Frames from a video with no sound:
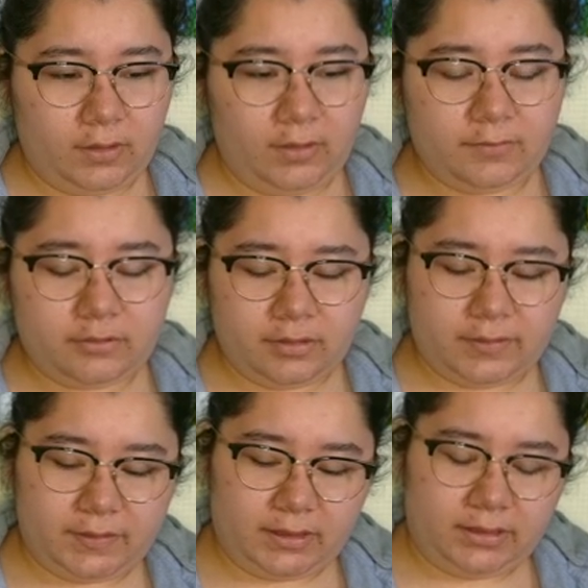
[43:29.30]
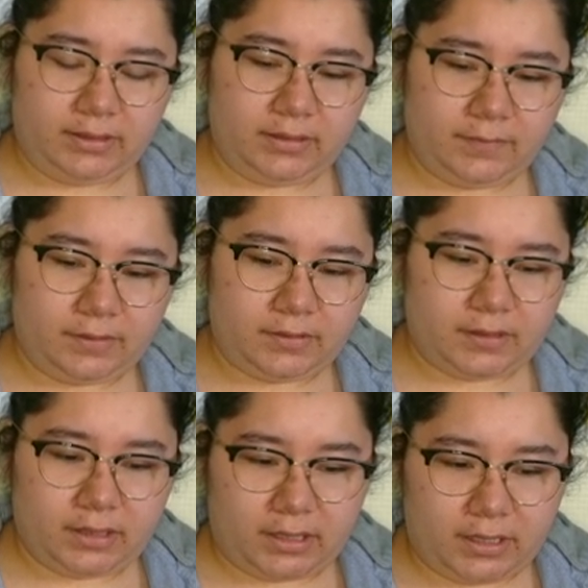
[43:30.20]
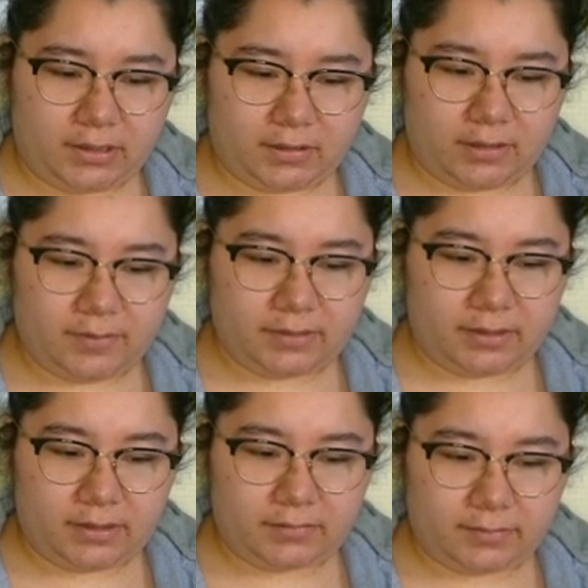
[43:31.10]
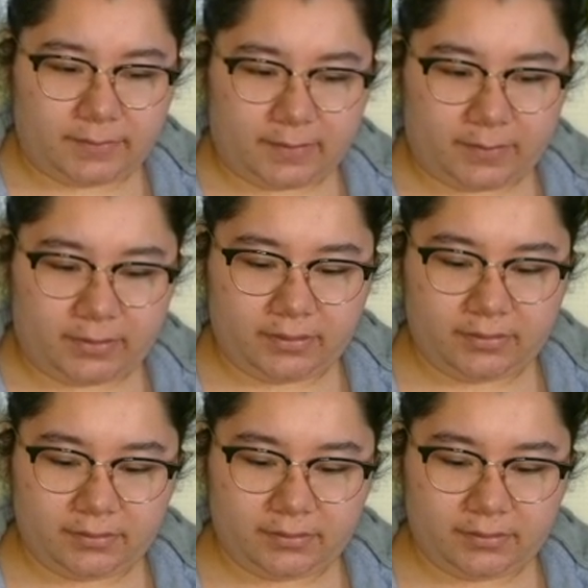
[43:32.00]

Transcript: I'm trying to think if there's like a hate comment that I can remember.